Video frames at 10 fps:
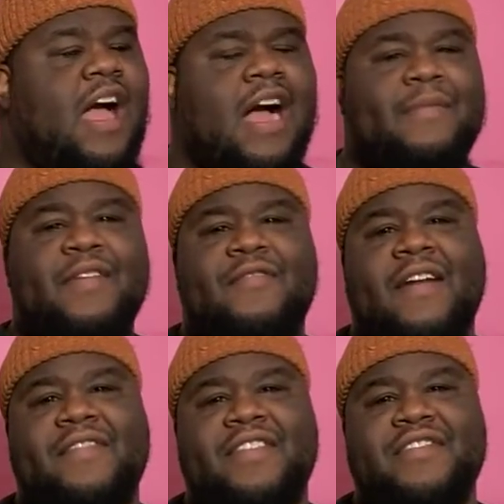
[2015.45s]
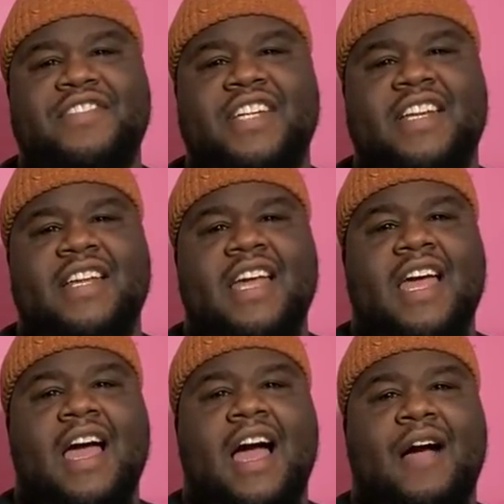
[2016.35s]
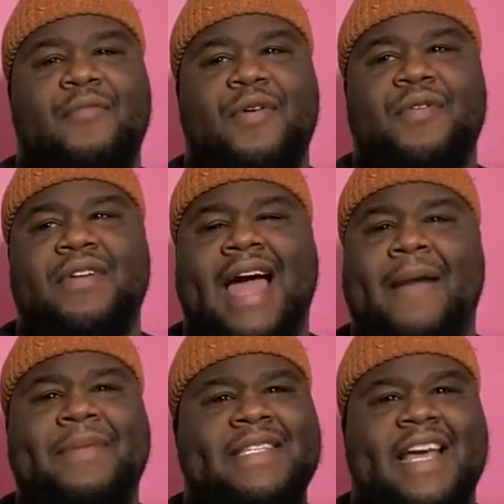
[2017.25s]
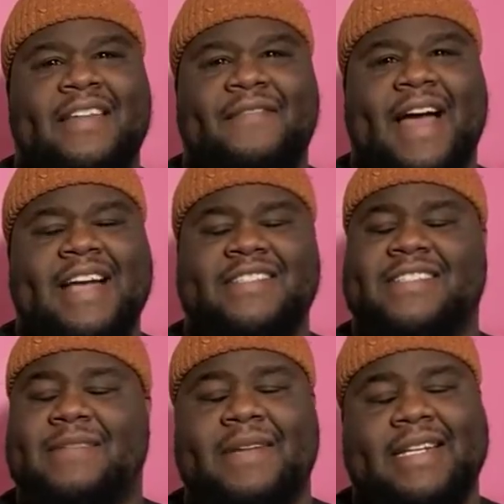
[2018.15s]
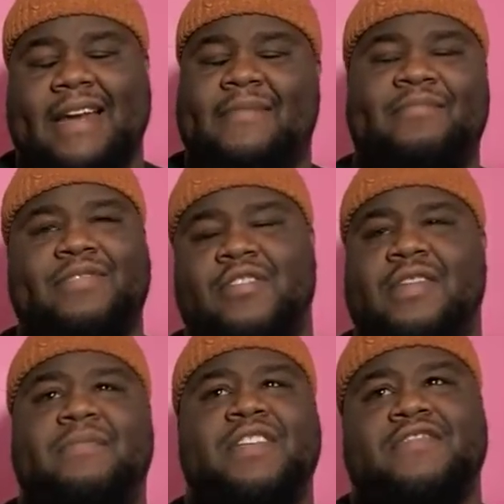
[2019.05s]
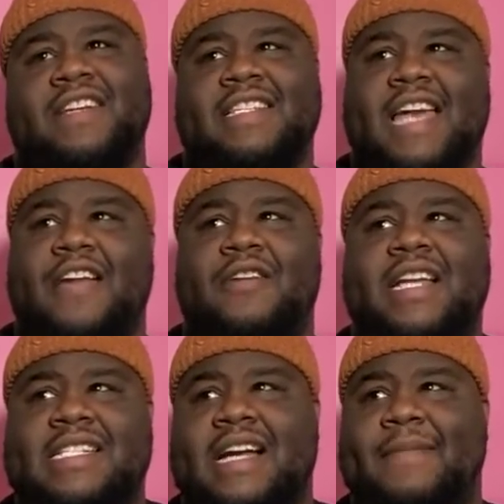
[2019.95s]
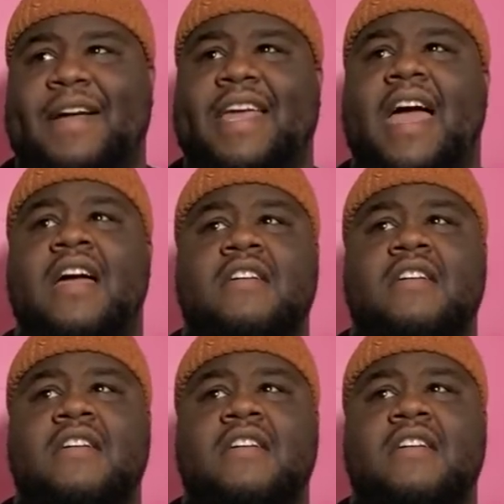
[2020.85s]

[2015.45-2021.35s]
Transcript: The Revolution Will Not Be Televised, or something like that. I'm totally butchering the title. It hasn't come out yet.